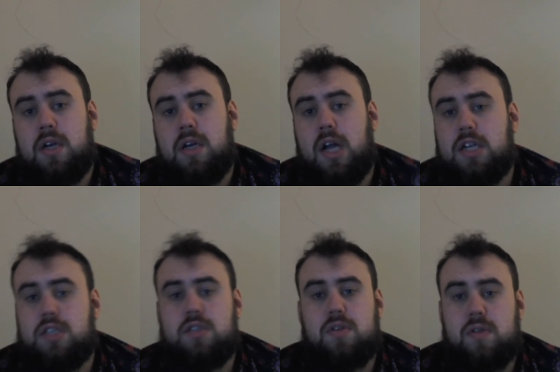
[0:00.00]
and
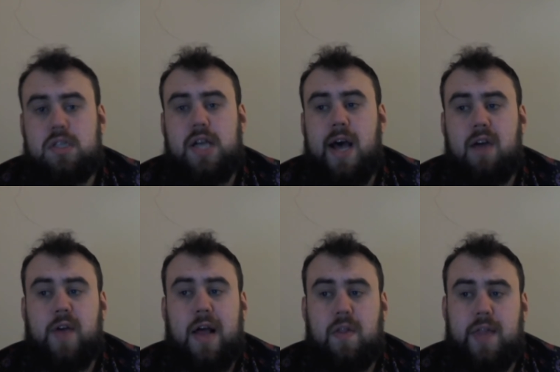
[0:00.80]
just sort of chat
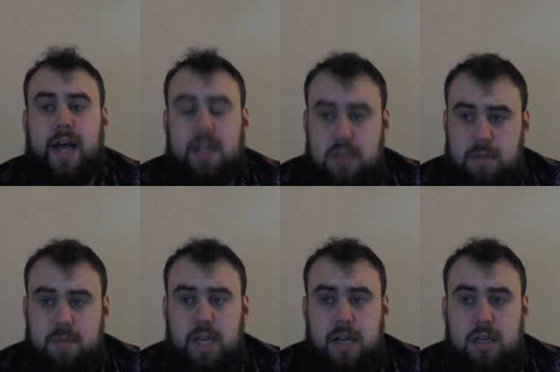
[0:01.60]
around that
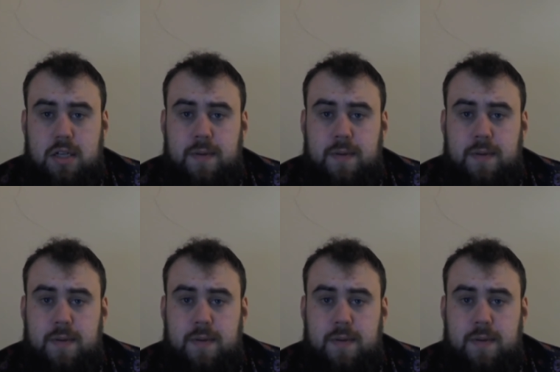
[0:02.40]
subject.